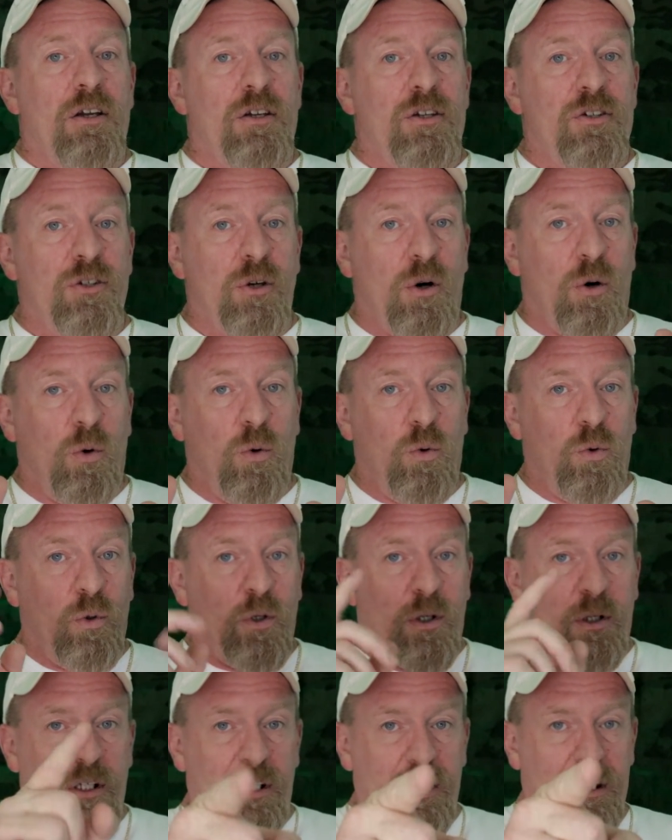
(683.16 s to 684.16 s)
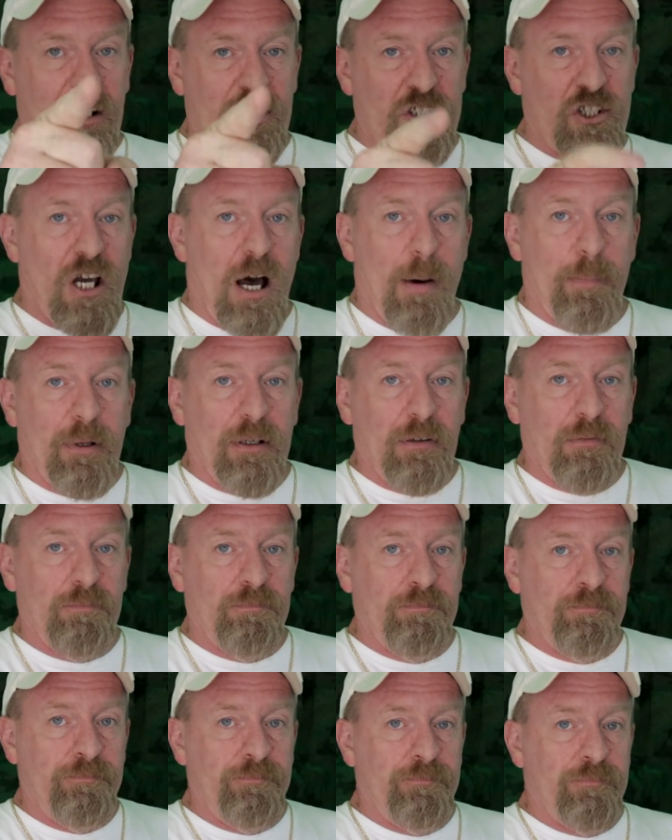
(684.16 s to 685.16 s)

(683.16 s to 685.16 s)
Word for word: So get shopping.